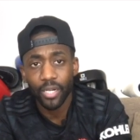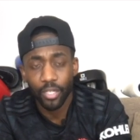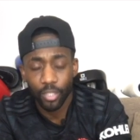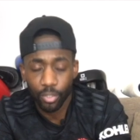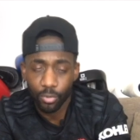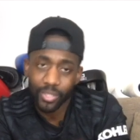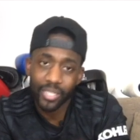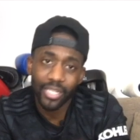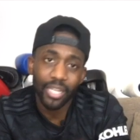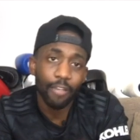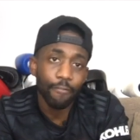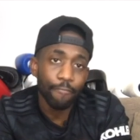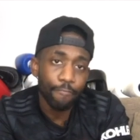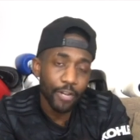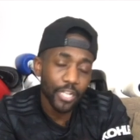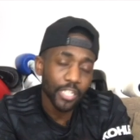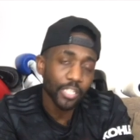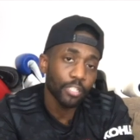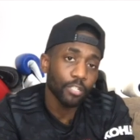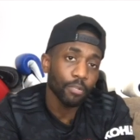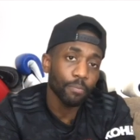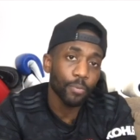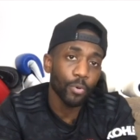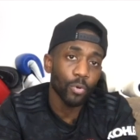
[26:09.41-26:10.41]
You would say Fred's
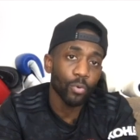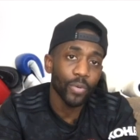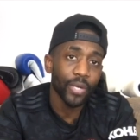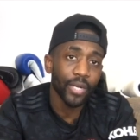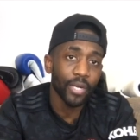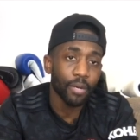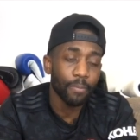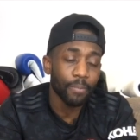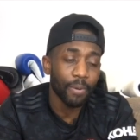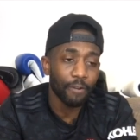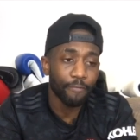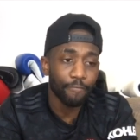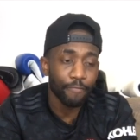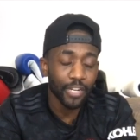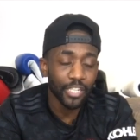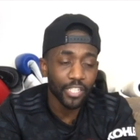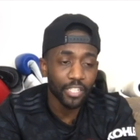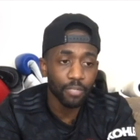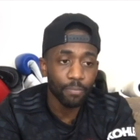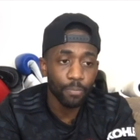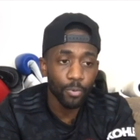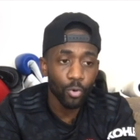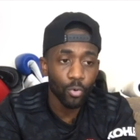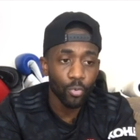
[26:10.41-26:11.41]
the ball winner, but Fred's
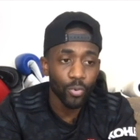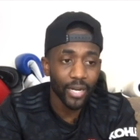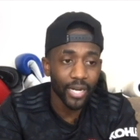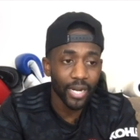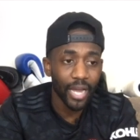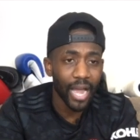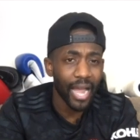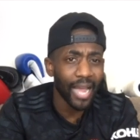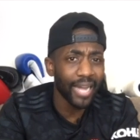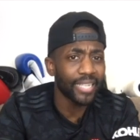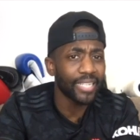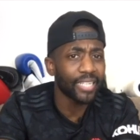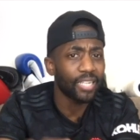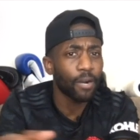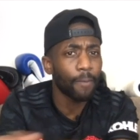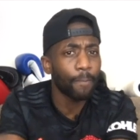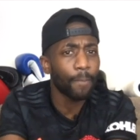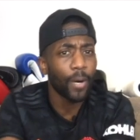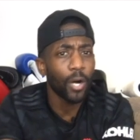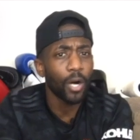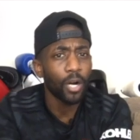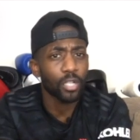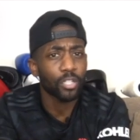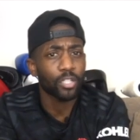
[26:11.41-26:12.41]
the ball winner and he can
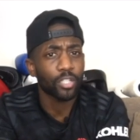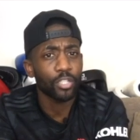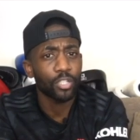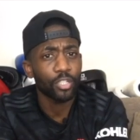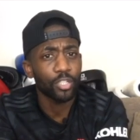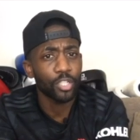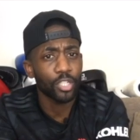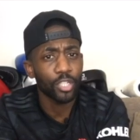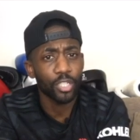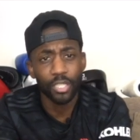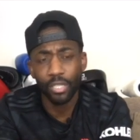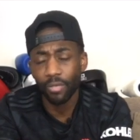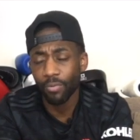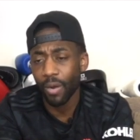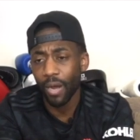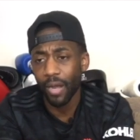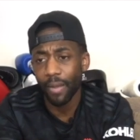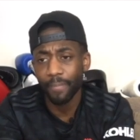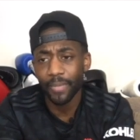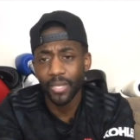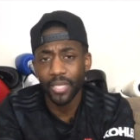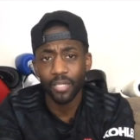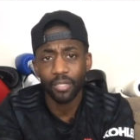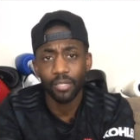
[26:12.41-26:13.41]
pass. Do you see what I
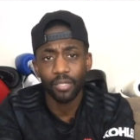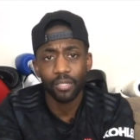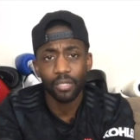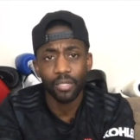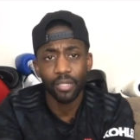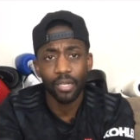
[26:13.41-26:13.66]
mean?